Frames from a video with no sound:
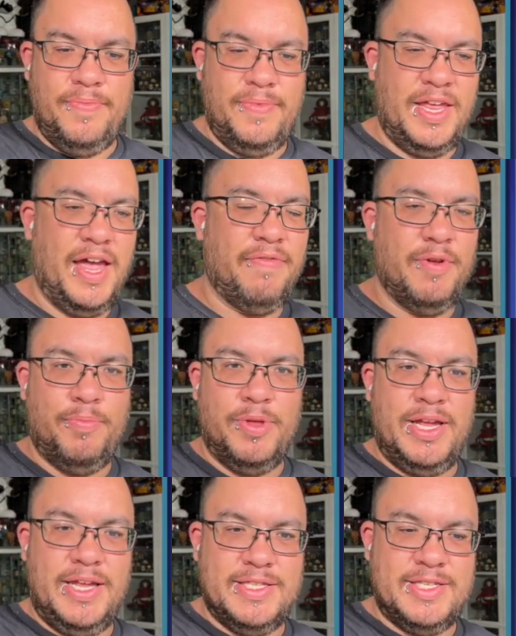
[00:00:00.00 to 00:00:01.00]
they have their
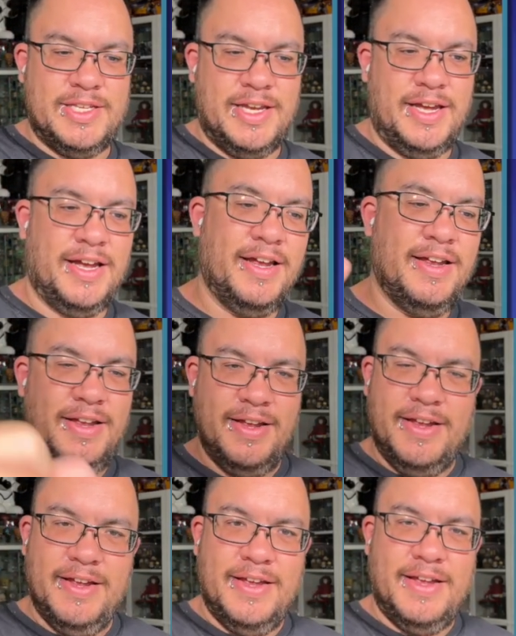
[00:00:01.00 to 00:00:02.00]
blades
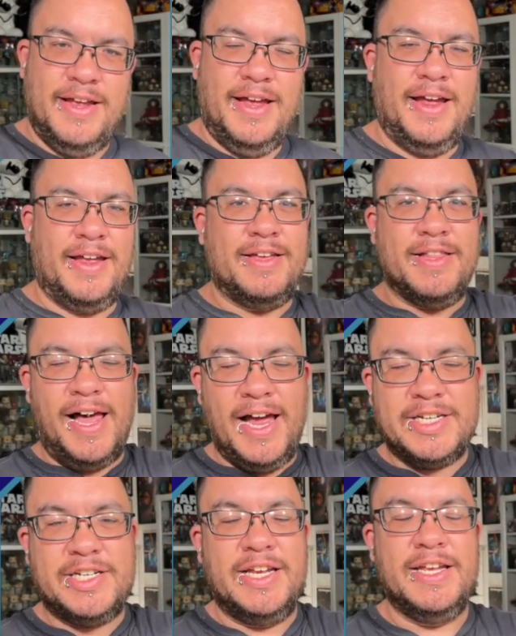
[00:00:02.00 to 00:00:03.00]
like
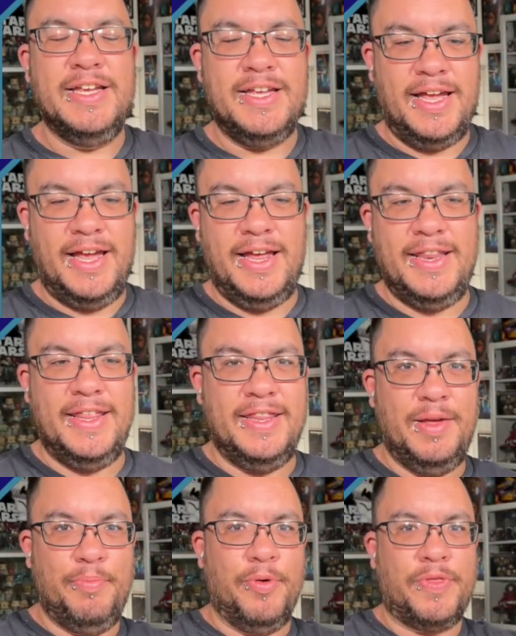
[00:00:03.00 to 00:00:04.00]
clashing, and
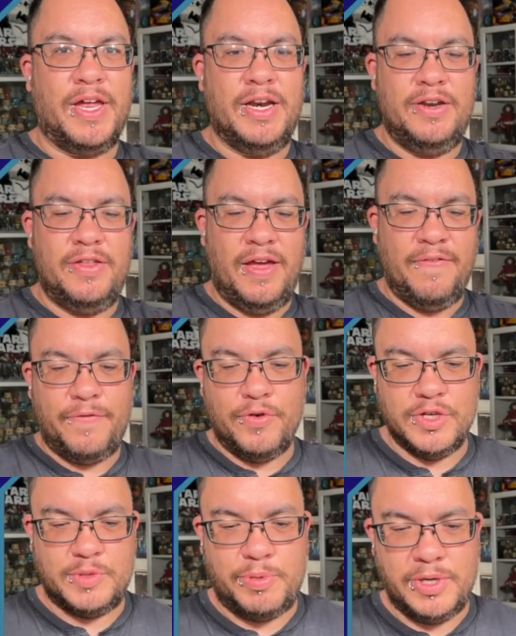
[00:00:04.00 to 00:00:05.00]
then they both kind of do that
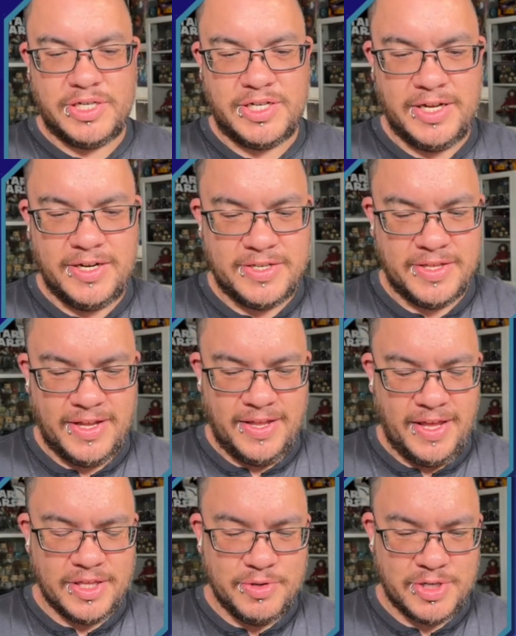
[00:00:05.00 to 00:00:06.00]
force push there. So
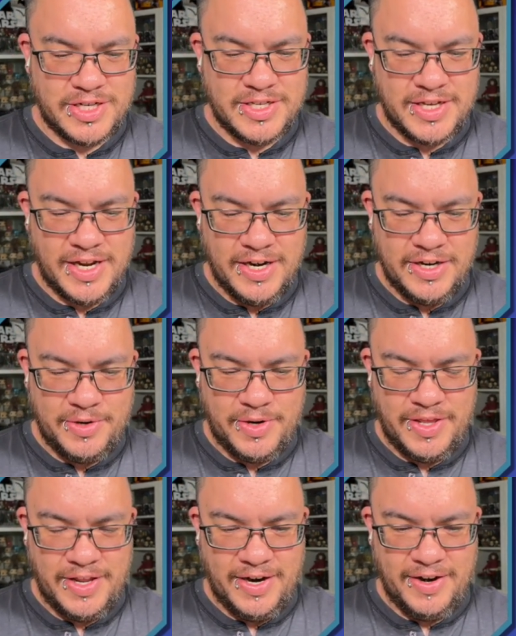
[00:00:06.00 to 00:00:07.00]
that's what she's kind of
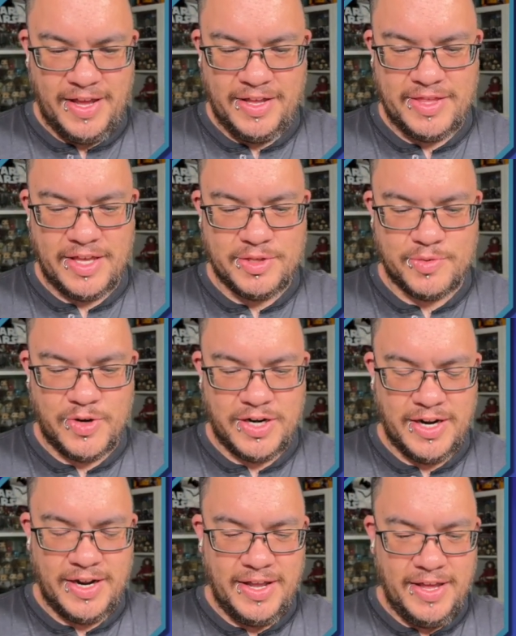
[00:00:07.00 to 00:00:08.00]
doing there. That's what
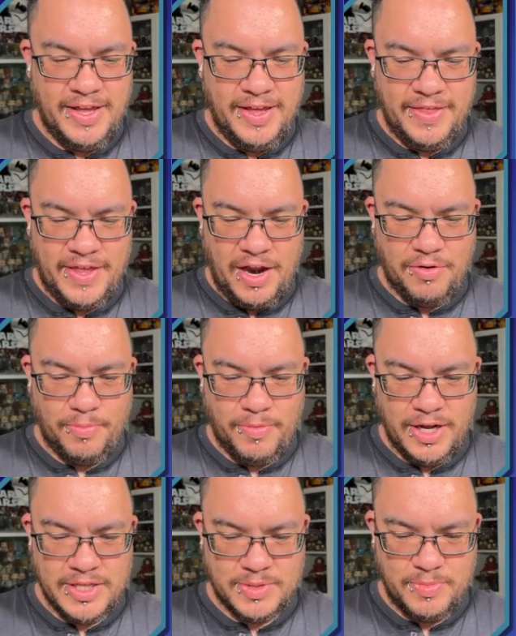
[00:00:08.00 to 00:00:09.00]
that
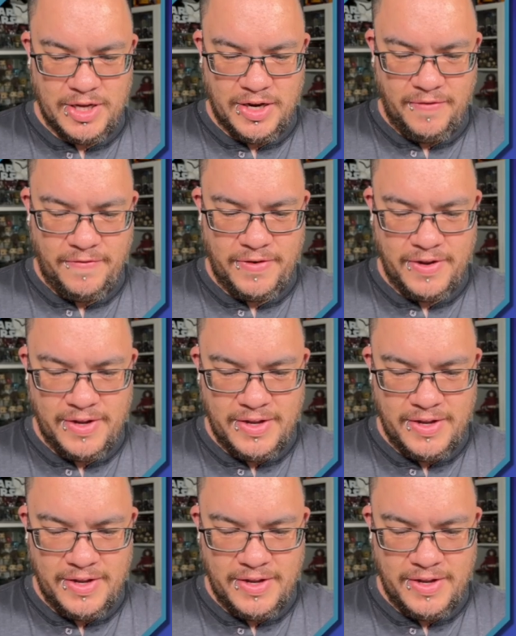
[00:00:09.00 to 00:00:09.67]
reminds me of.